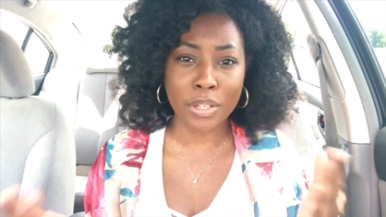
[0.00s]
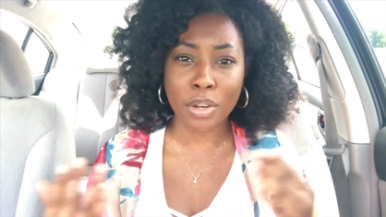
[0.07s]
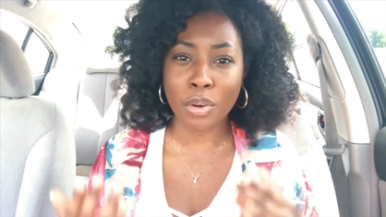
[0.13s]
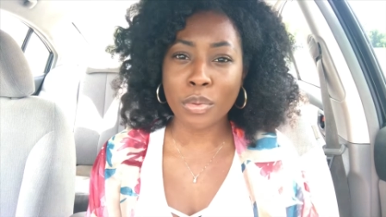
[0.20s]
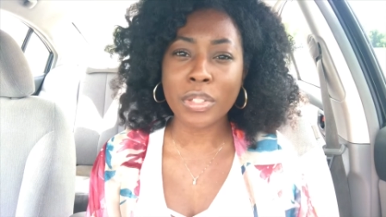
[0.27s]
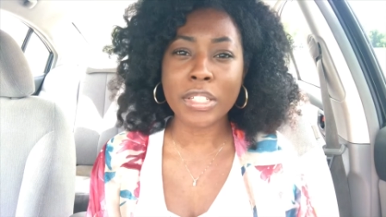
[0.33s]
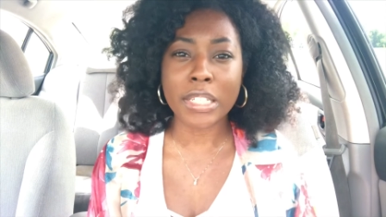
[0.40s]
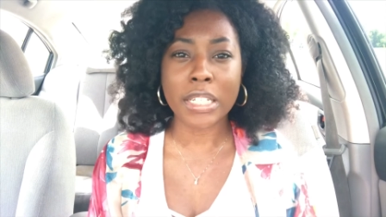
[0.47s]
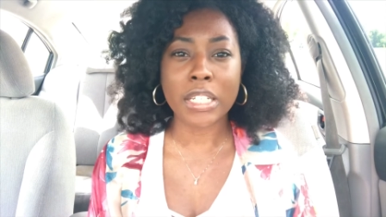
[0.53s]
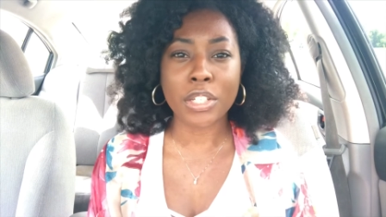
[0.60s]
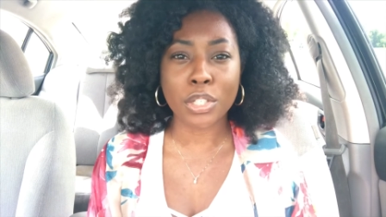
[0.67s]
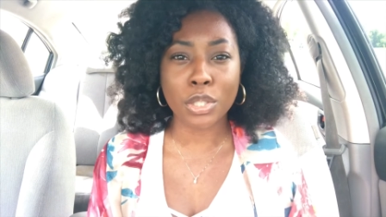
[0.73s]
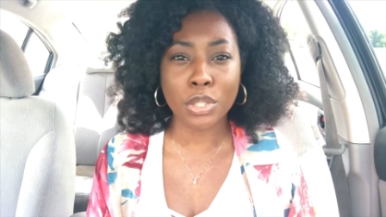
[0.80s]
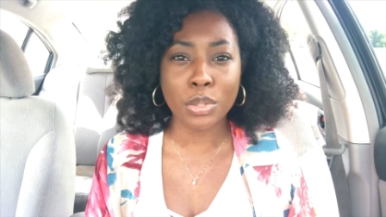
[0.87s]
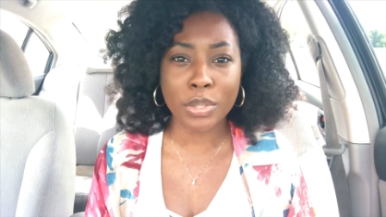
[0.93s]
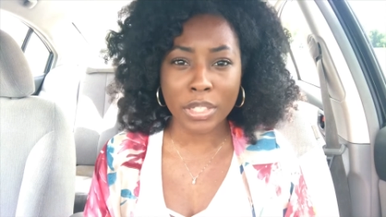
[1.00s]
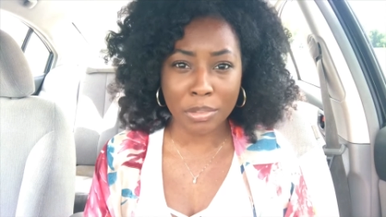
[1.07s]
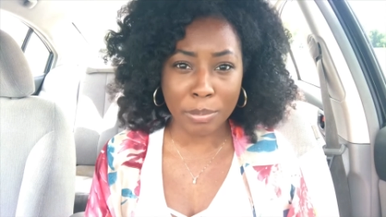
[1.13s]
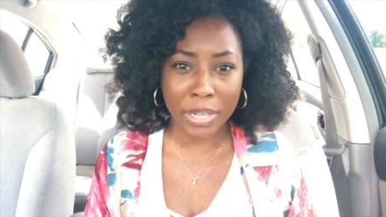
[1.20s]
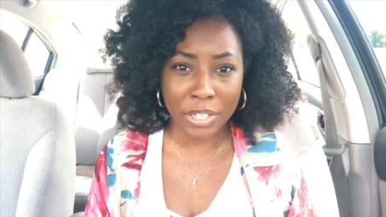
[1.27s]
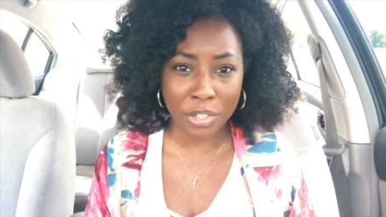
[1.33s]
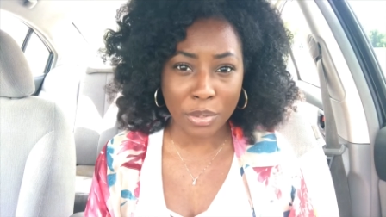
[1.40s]
Only you
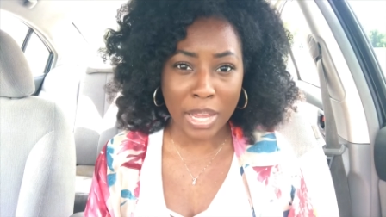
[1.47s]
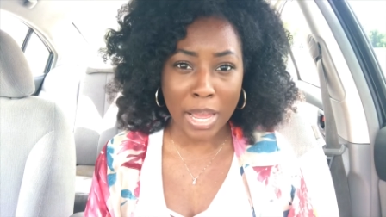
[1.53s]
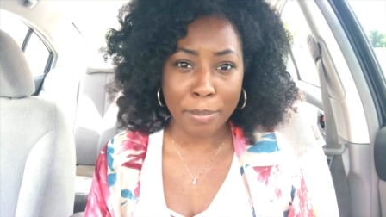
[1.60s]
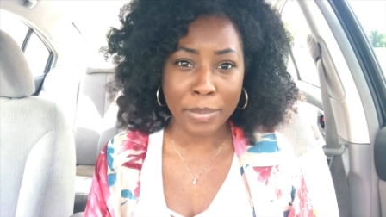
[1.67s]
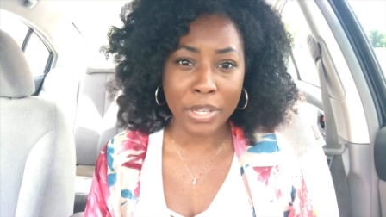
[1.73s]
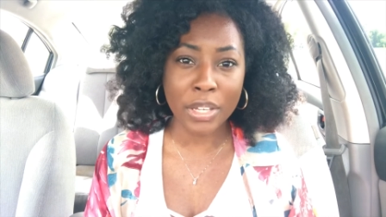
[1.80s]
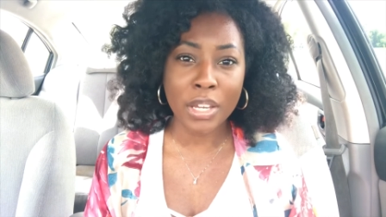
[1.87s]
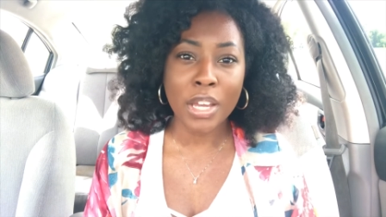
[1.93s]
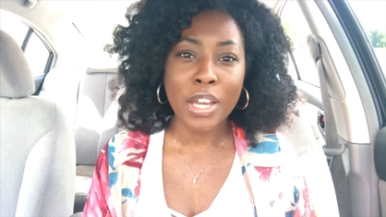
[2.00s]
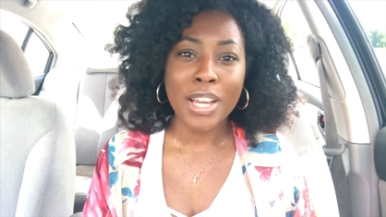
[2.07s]
can make you happy.